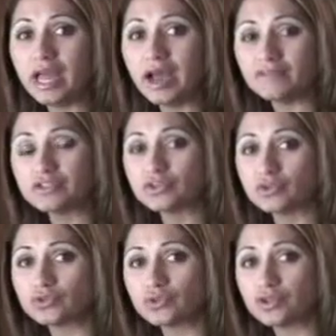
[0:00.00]
have this
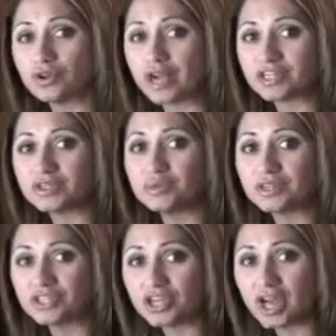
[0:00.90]
social interaction
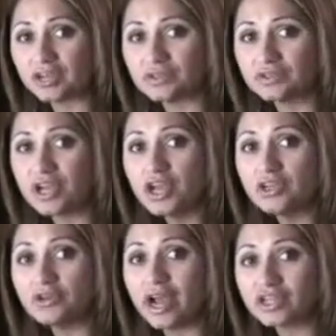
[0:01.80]
with the child,
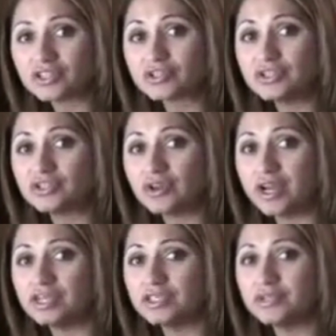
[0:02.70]
you're actually
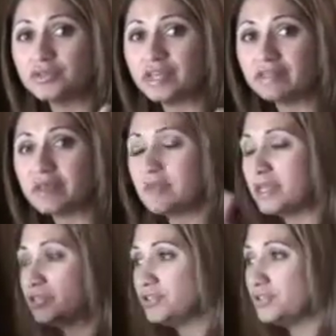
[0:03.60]
trying to get them
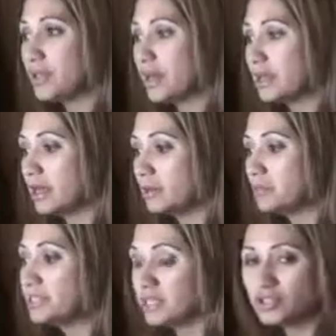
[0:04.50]
into that
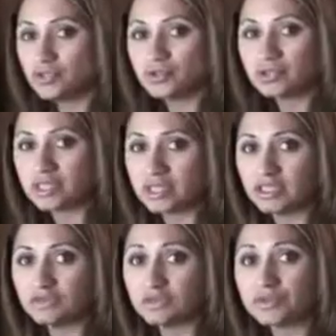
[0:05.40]
potential
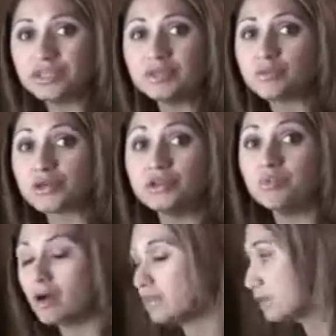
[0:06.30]
stage of learning where you
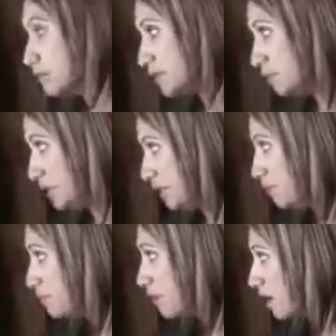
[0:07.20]
want them to
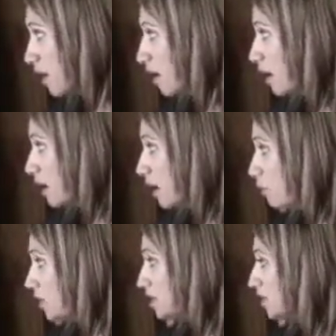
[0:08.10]
be.
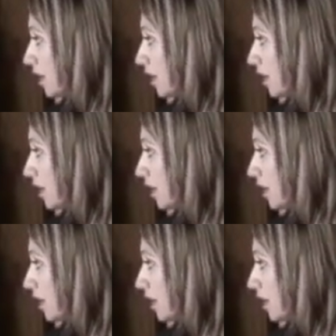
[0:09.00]
When a